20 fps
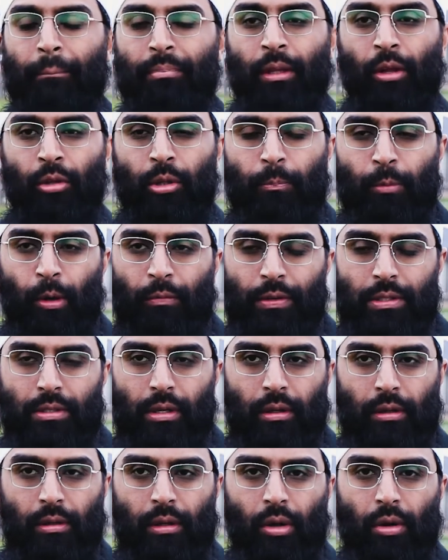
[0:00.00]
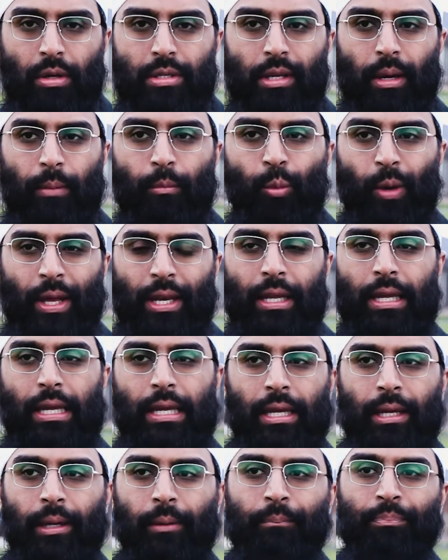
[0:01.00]
Now the Prophet sallallahu alaihi wasallam, when
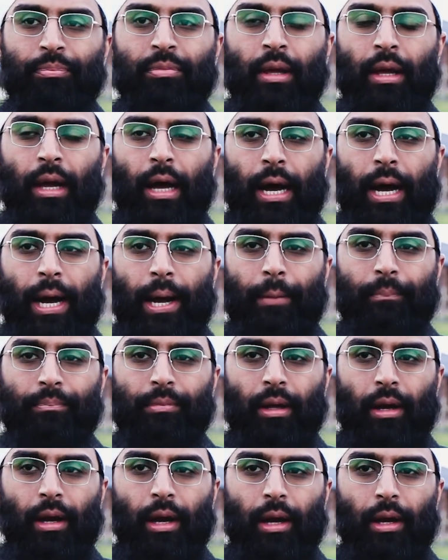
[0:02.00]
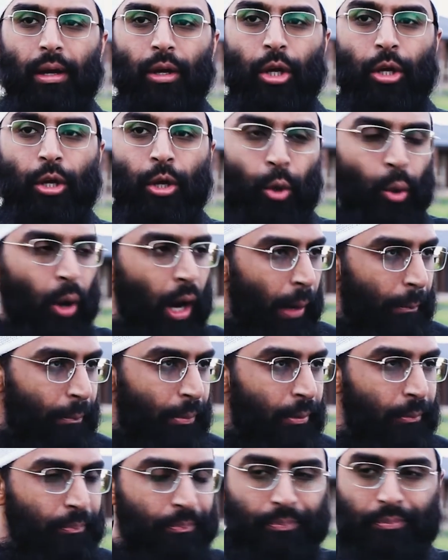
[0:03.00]
he grew up,
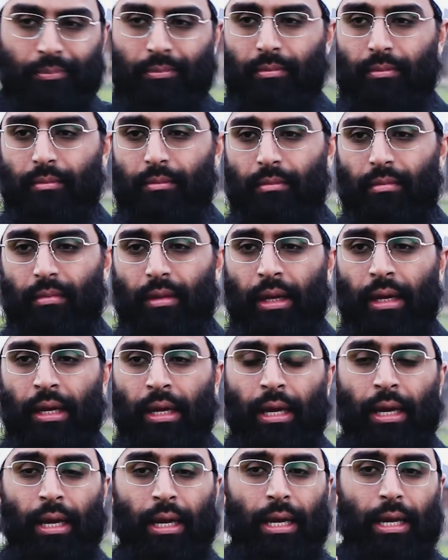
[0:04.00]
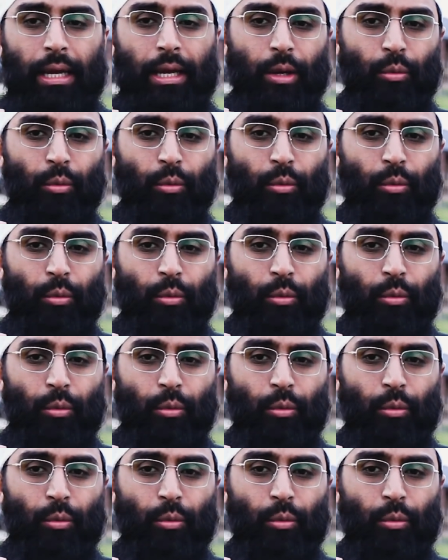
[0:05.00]
he